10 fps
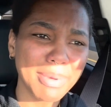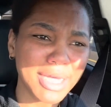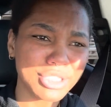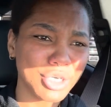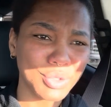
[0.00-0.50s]

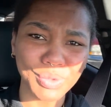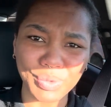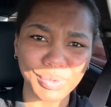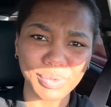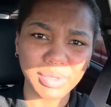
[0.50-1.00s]
back to who?
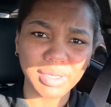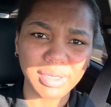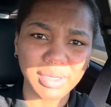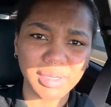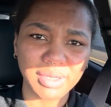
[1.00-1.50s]

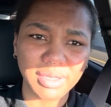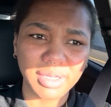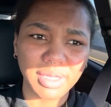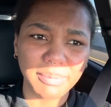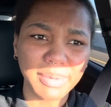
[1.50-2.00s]

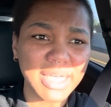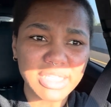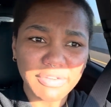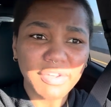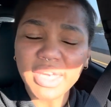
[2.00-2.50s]

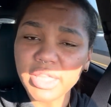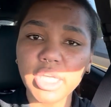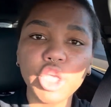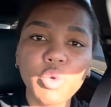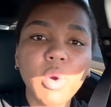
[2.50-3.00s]
Because if
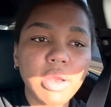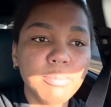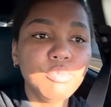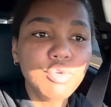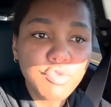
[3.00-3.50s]
anything, you wanna
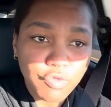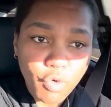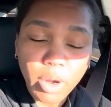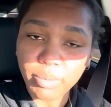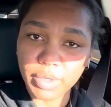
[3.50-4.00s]
move
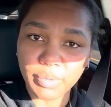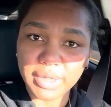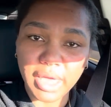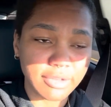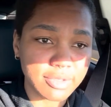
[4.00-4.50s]
forward
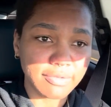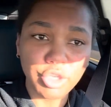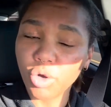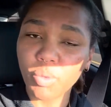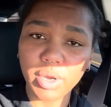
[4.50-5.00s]
with life.
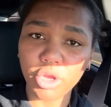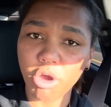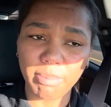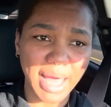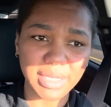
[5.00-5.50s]
You don't wanna
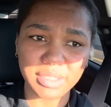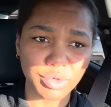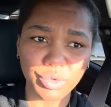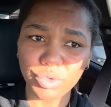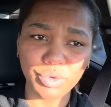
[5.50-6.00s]
go back to
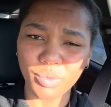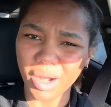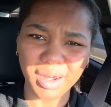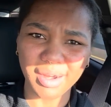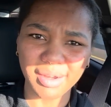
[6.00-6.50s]
who you
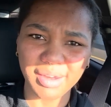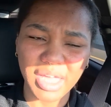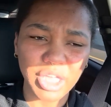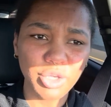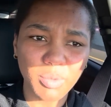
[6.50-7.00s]
were.
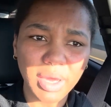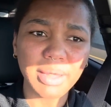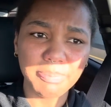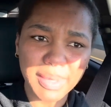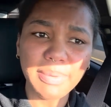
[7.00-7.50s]
You
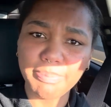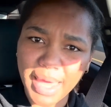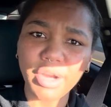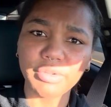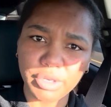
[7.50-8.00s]
wanna be
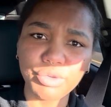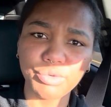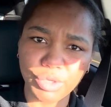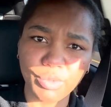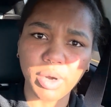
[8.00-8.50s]
better than who
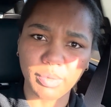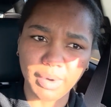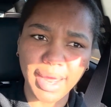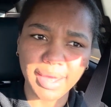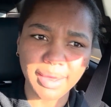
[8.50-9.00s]
you were,
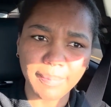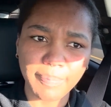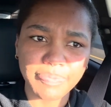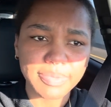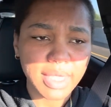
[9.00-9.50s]
right?
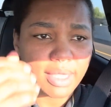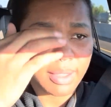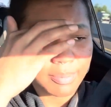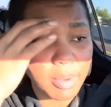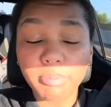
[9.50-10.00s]

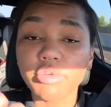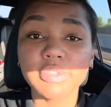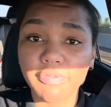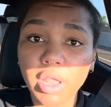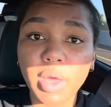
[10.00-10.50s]
But most
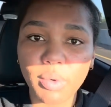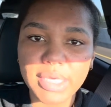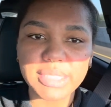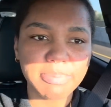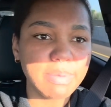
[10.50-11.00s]
of all, I
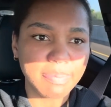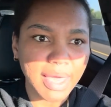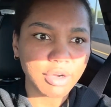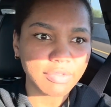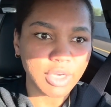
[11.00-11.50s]
wanted to be
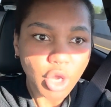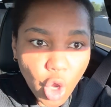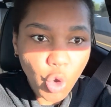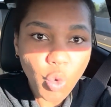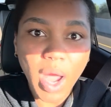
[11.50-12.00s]
better than
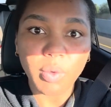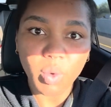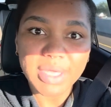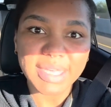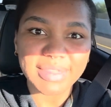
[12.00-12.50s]
who I
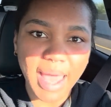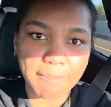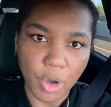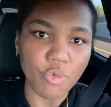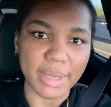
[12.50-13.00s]
was at that
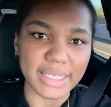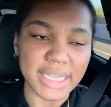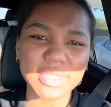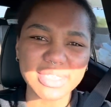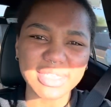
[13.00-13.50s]
moment.
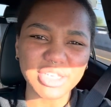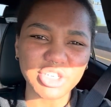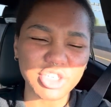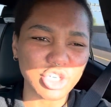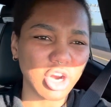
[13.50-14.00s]
in such
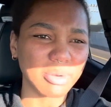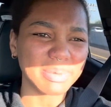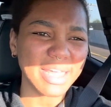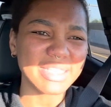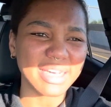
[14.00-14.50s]
a dark
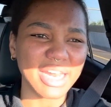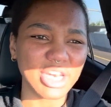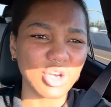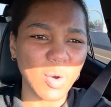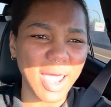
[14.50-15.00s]
place and I
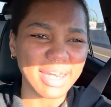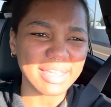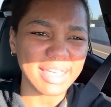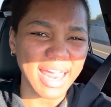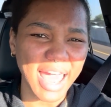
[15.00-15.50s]
didn't know how to
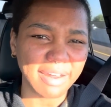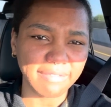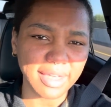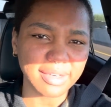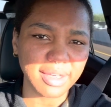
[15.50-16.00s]
get out of
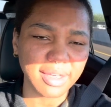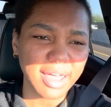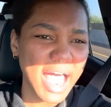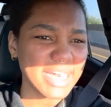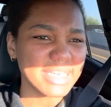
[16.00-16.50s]
it.
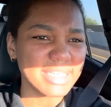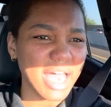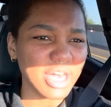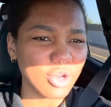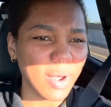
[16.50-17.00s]
I did
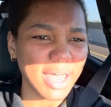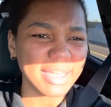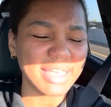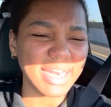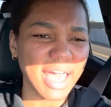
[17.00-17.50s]
not know how to
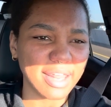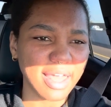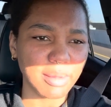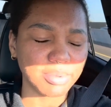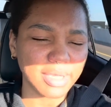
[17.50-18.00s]
get out of
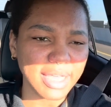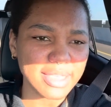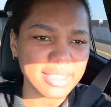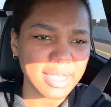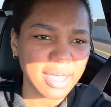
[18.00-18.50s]
that place.